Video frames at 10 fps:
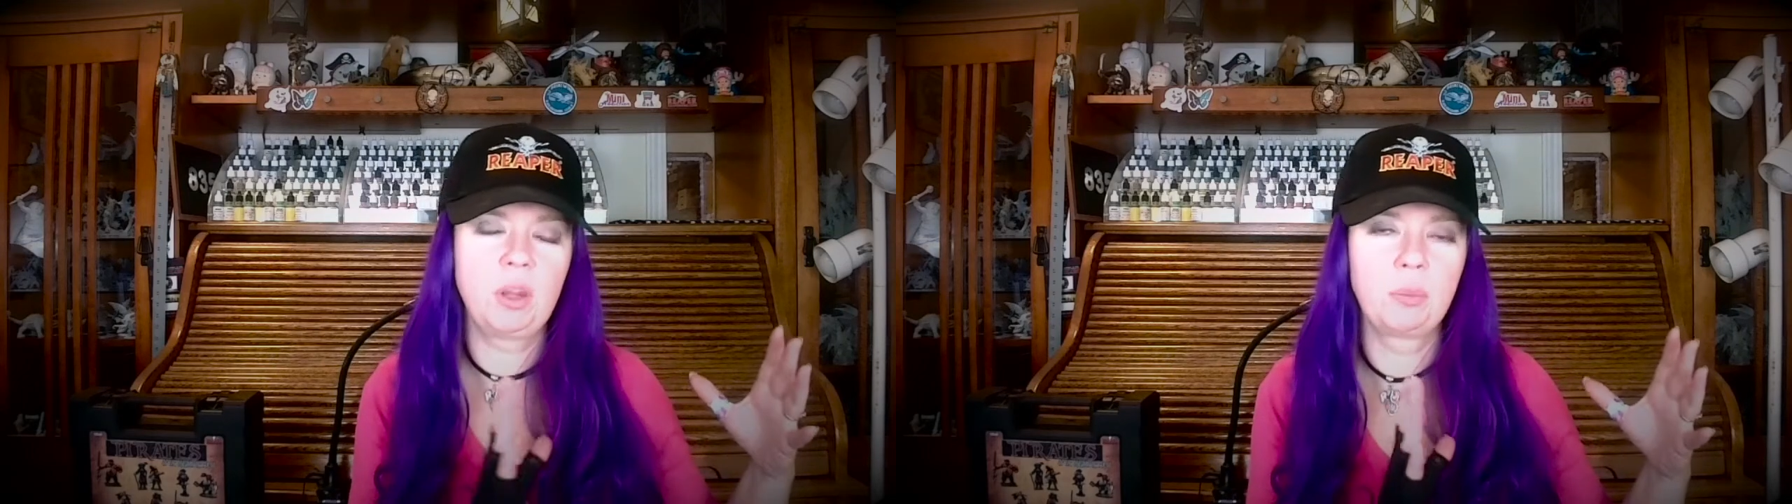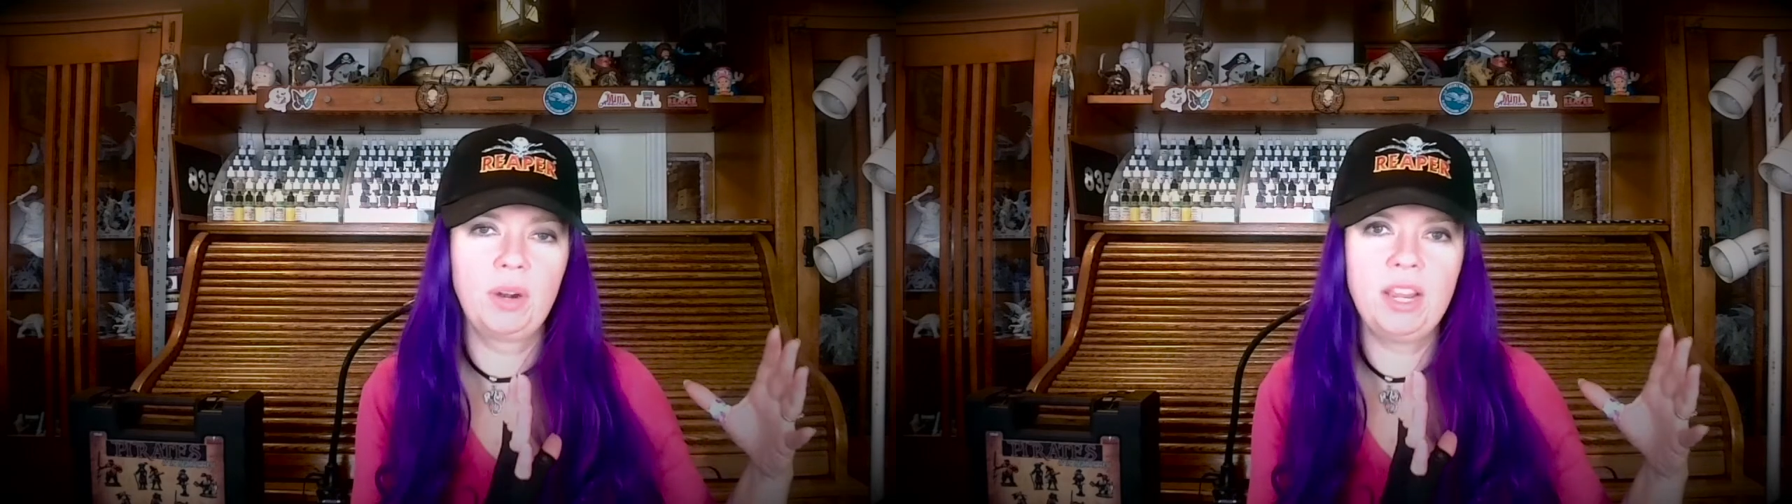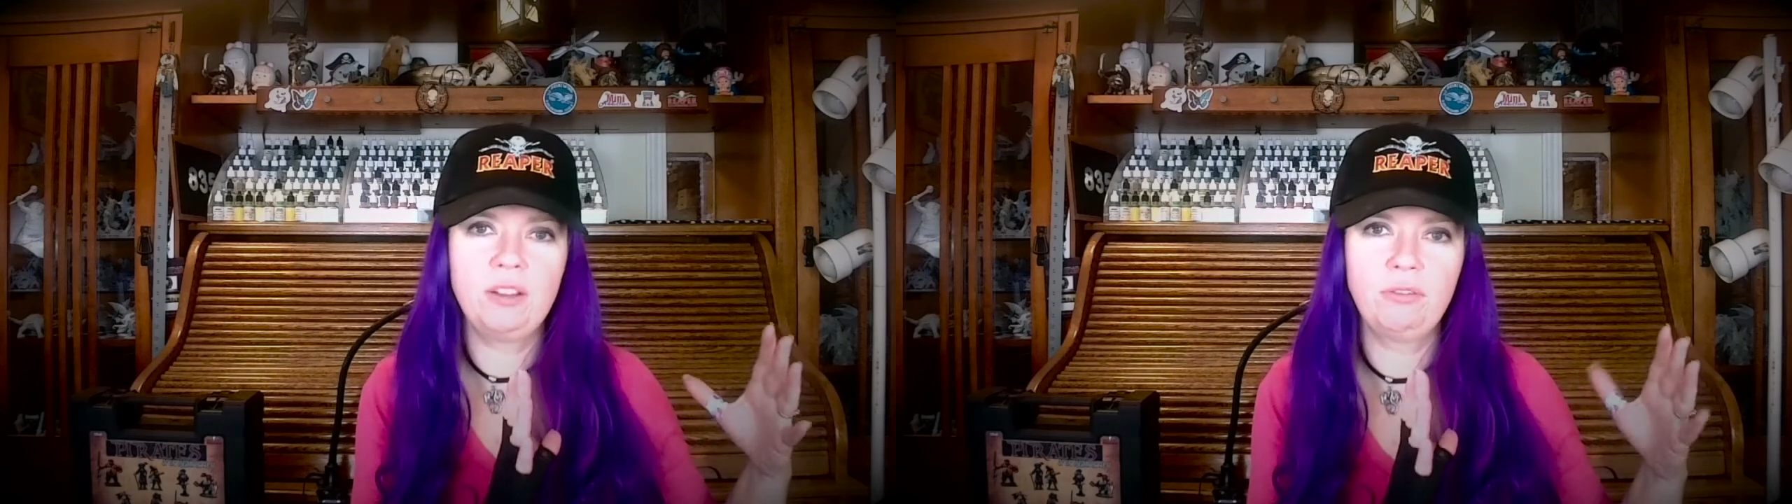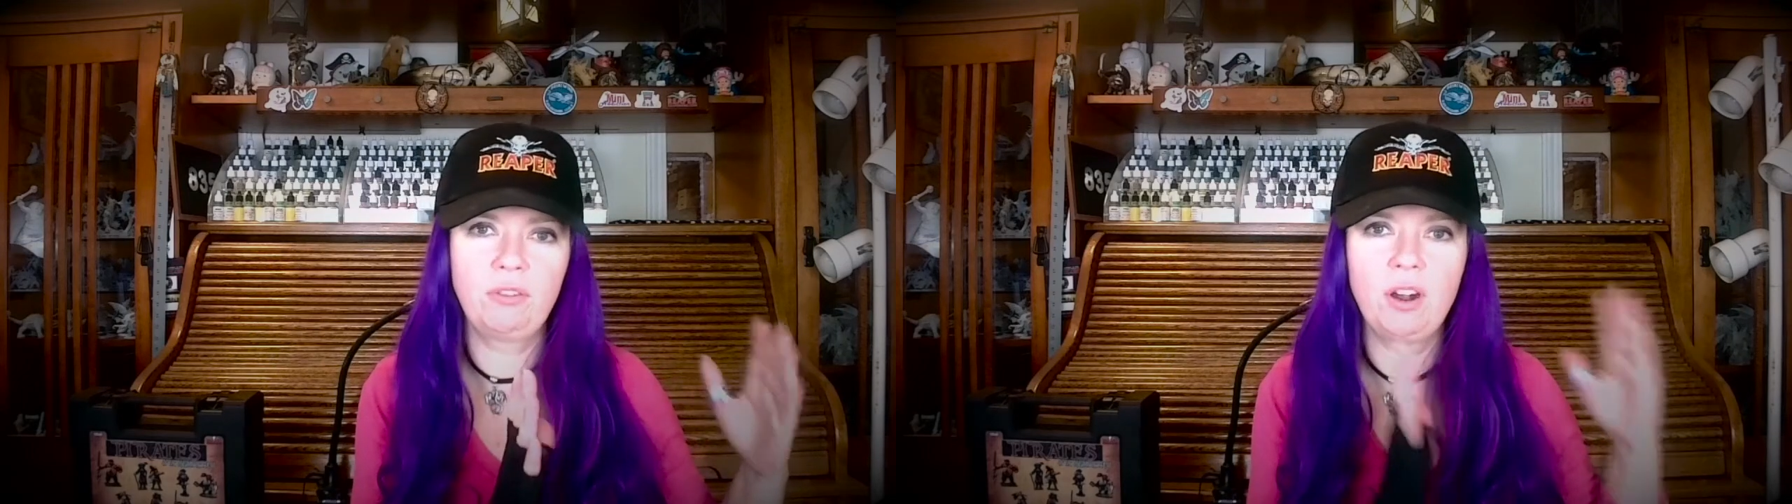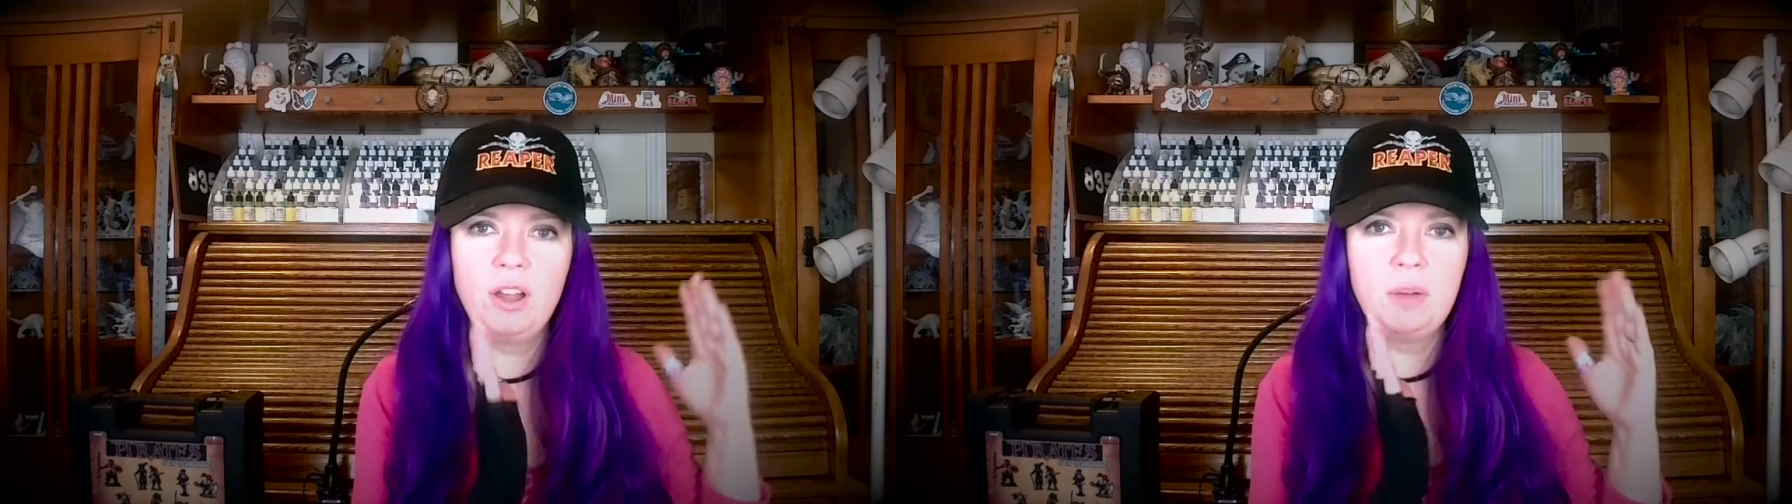a break
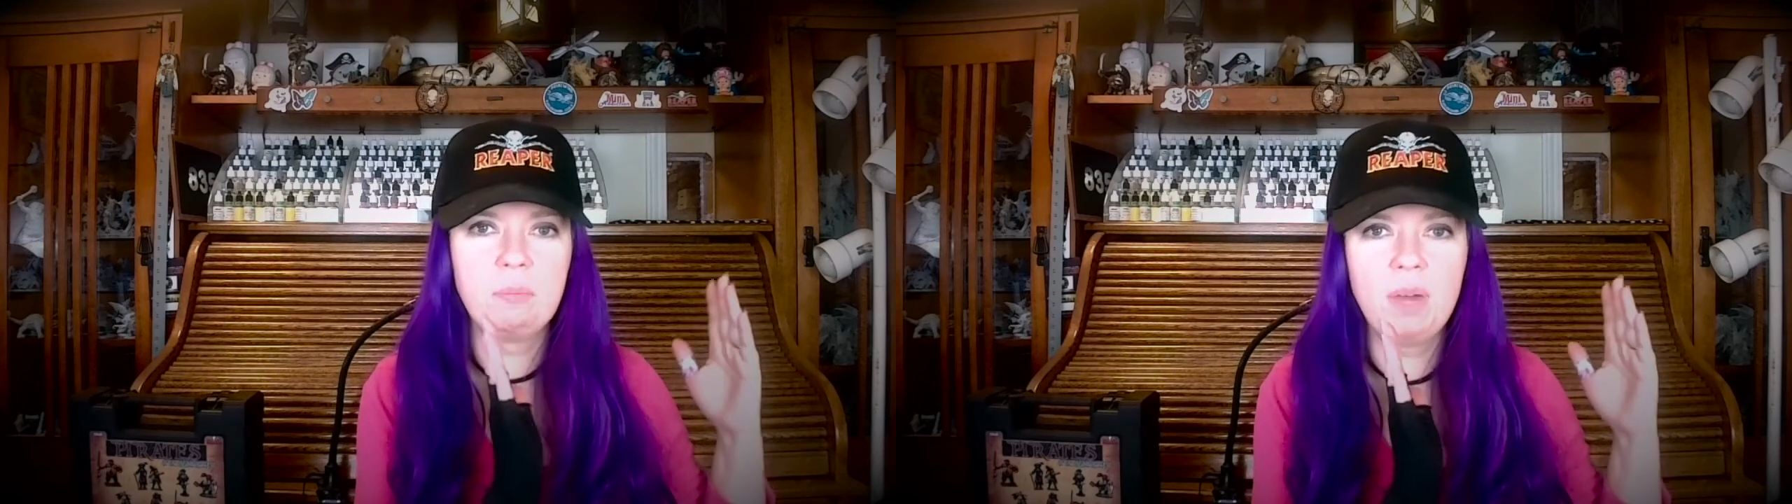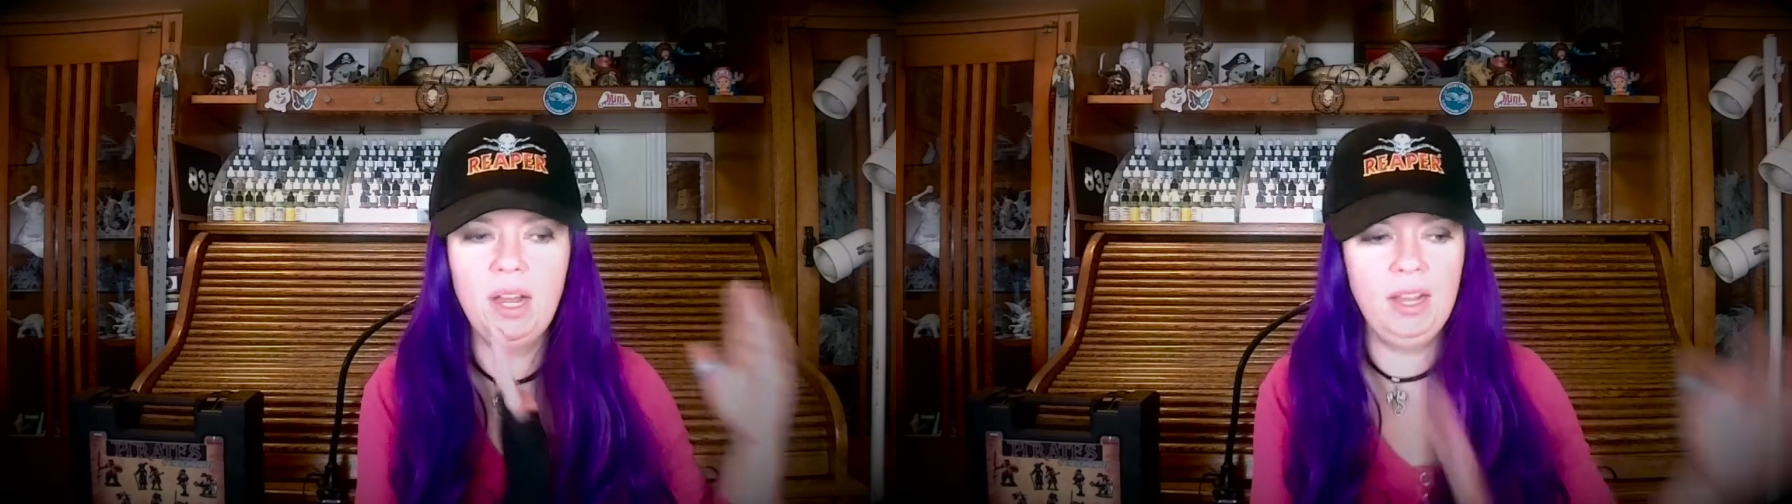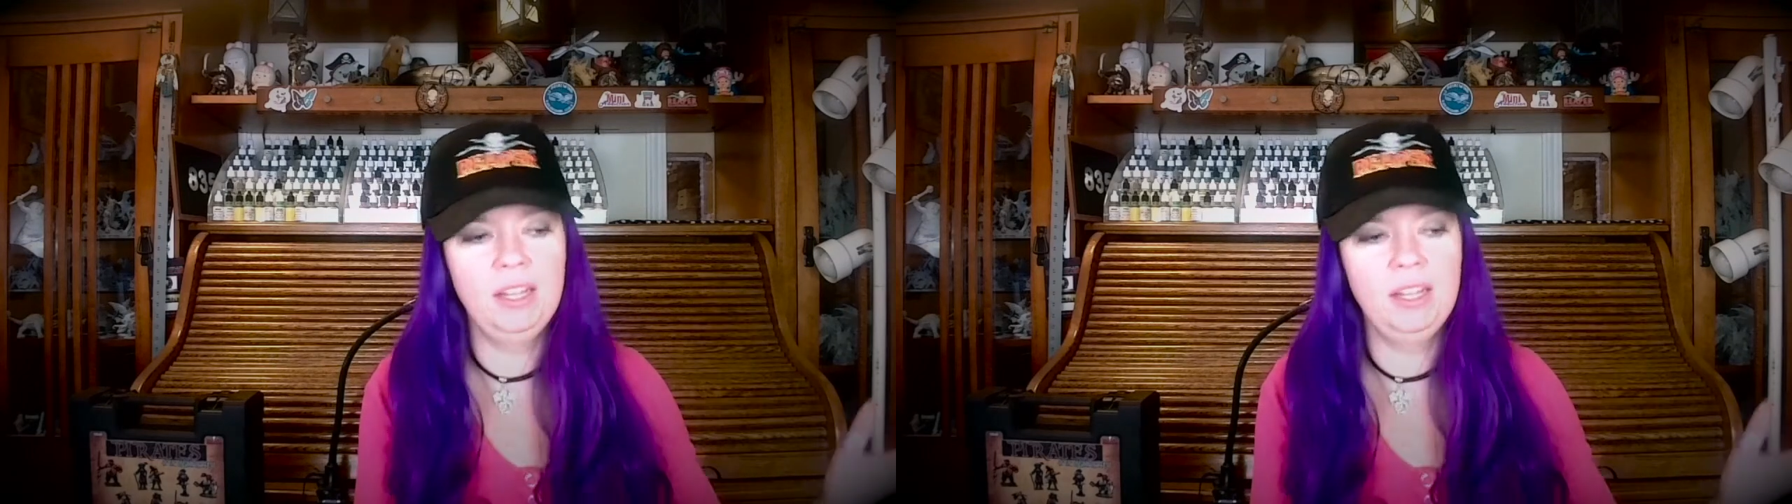from